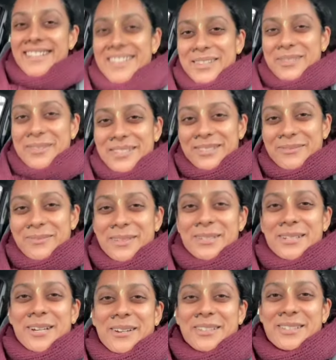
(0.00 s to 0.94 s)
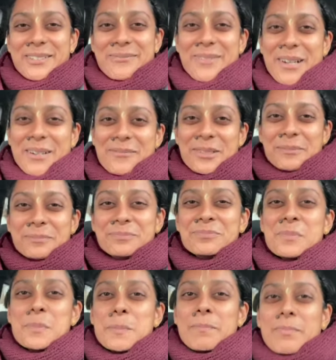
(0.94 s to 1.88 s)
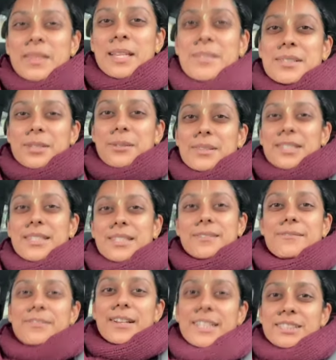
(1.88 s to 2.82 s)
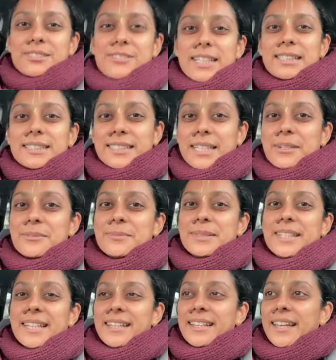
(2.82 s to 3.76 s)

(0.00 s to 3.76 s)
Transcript: in the diary department. So this is the first grain ceremony. In